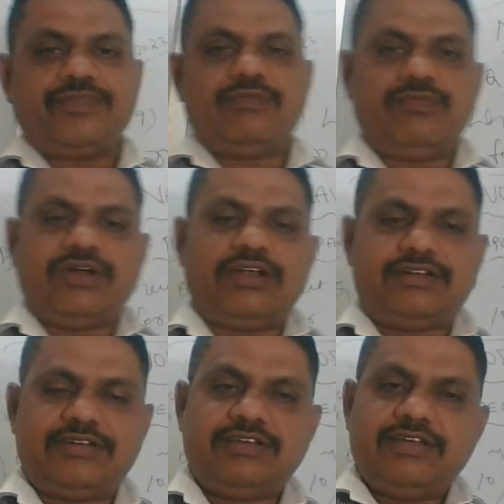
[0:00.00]

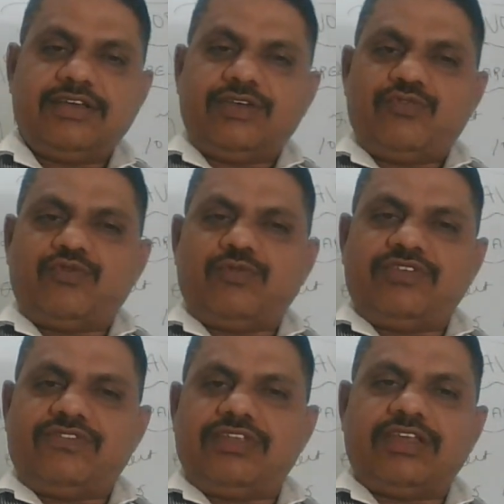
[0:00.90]
But if you
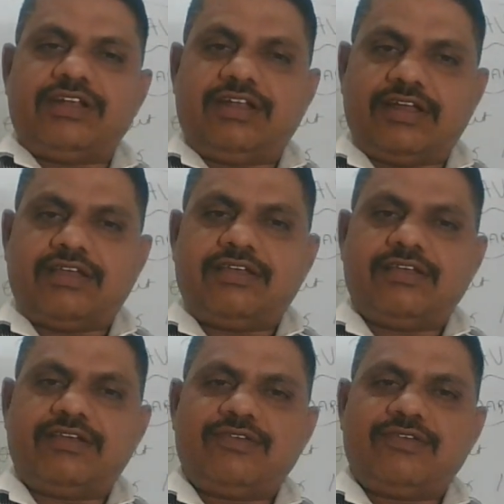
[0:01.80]
miss in a day